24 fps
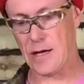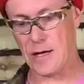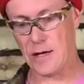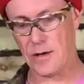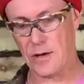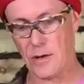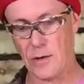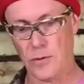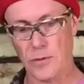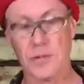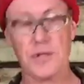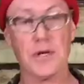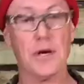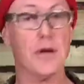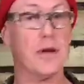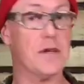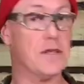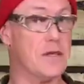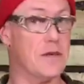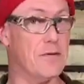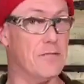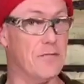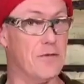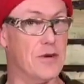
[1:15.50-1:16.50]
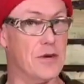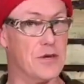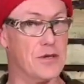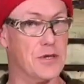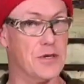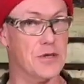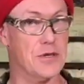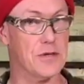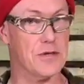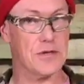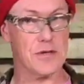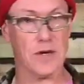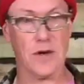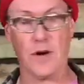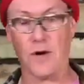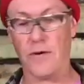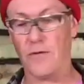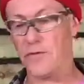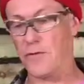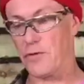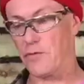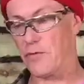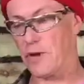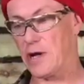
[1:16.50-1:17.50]
alternative versions
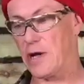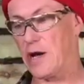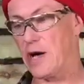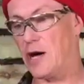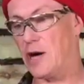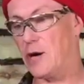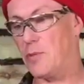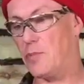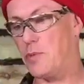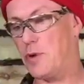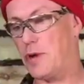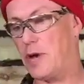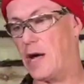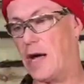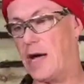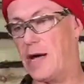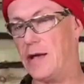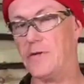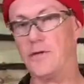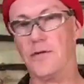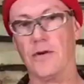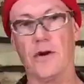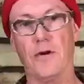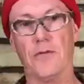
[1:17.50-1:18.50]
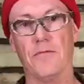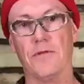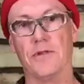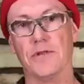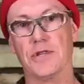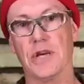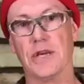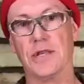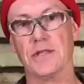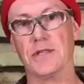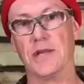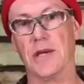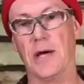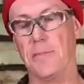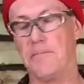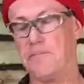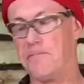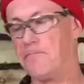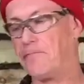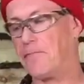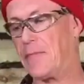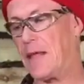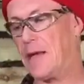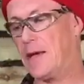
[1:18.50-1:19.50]
of the rear hub and of the chainset.
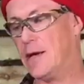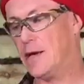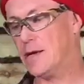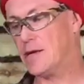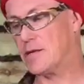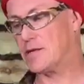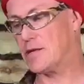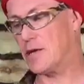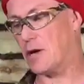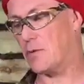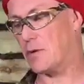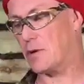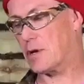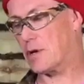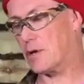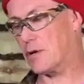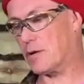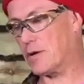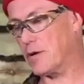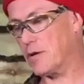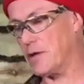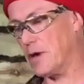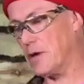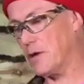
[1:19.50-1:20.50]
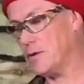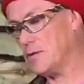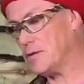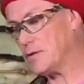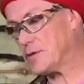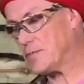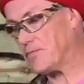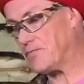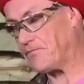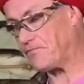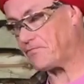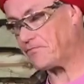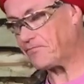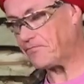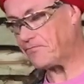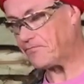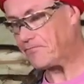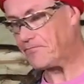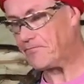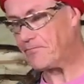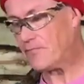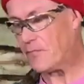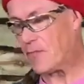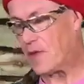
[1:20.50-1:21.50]
So we're going to look at those
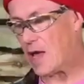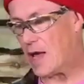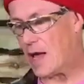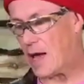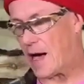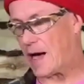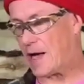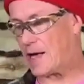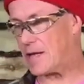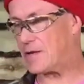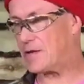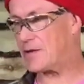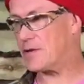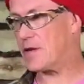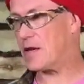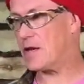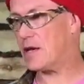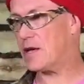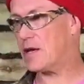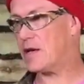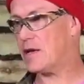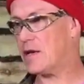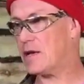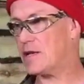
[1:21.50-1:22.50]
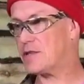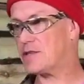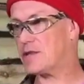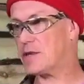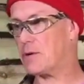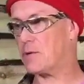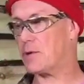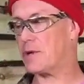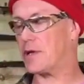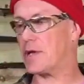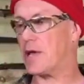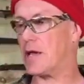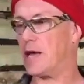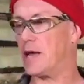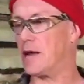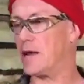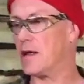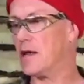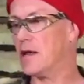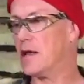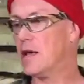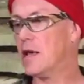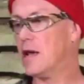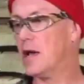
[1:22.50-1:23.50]
and see what you get.
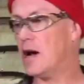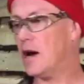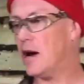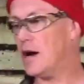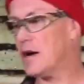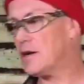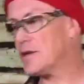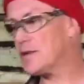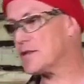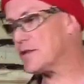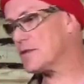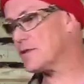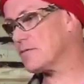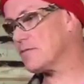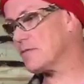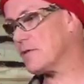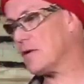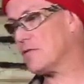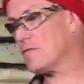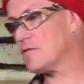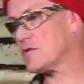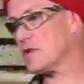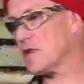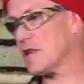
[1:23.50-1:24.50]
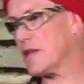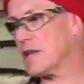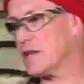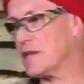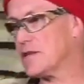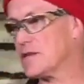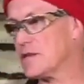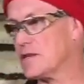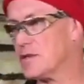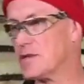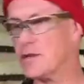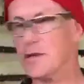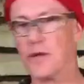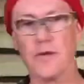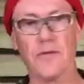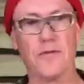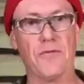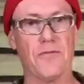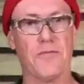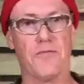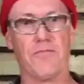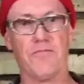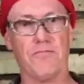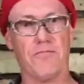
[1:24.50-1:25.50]
Ours obviously is a sort of
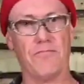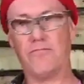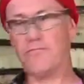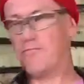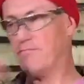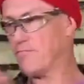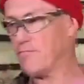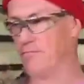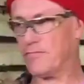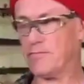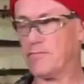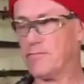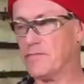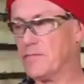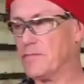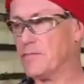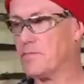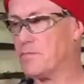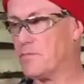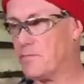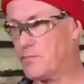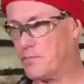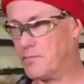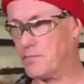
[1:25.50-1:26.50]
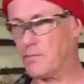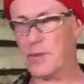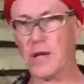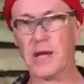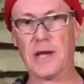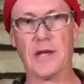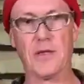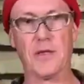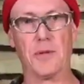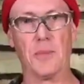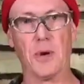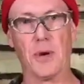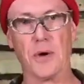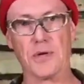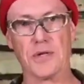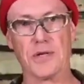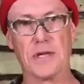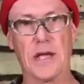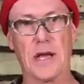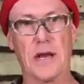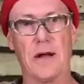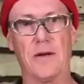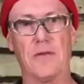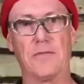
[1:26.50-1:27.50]
pack it in the box,
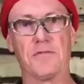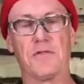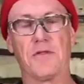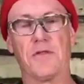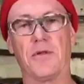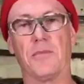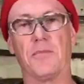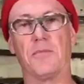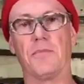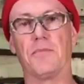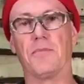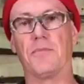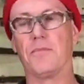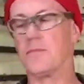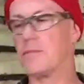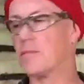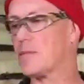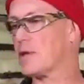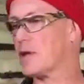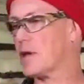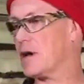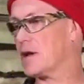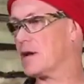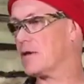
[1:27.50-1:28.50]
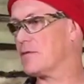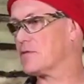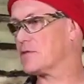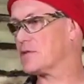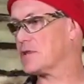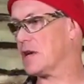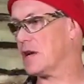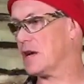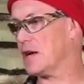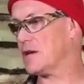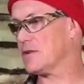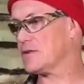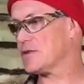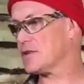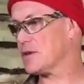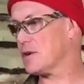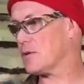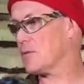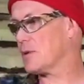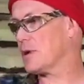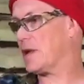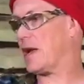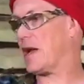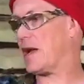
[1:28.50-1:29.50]
get it off to them kind of style. So
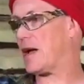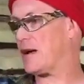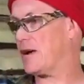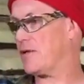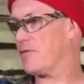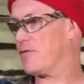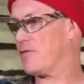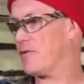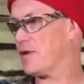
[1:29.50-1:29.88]
we have,